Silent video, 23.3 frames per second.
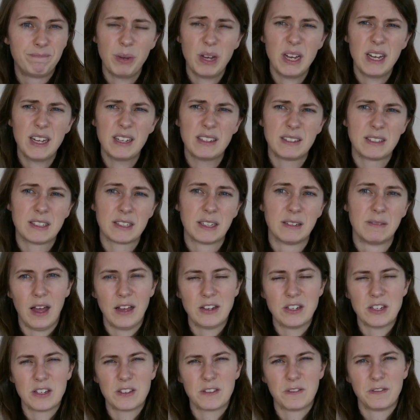but I
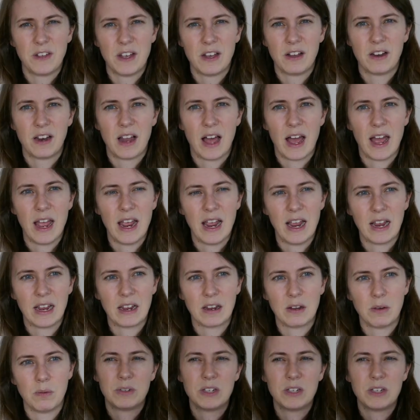just feel like